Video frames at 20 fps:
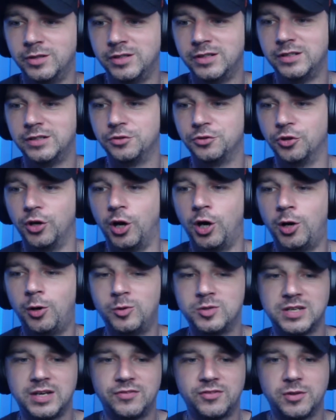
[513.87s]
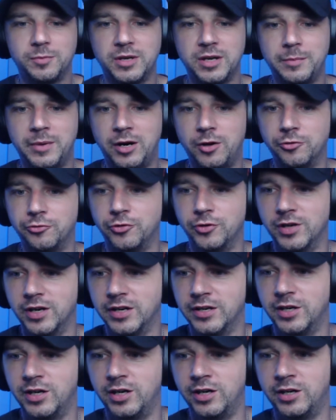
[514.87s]
Don't always have to be about drilling
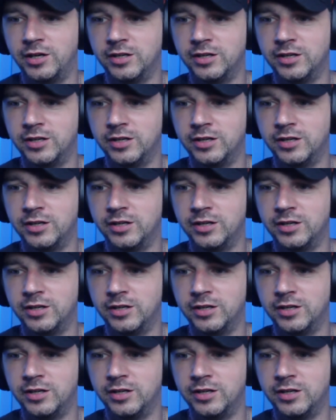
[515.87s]
or,